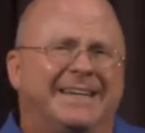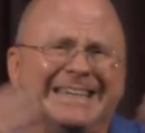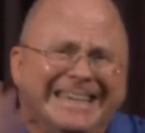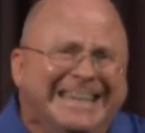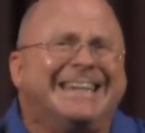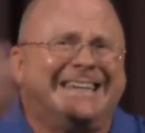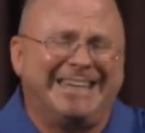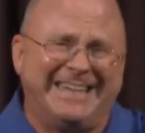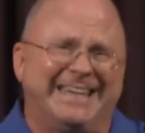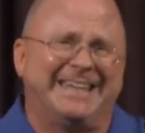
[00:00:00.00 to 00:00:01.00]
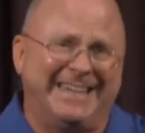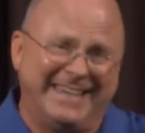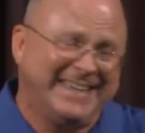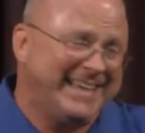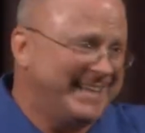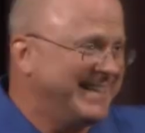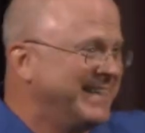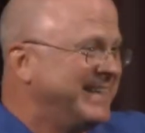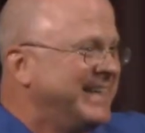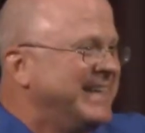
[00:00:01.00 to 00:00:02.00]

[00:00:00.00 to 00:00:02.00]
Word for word: again and again and again,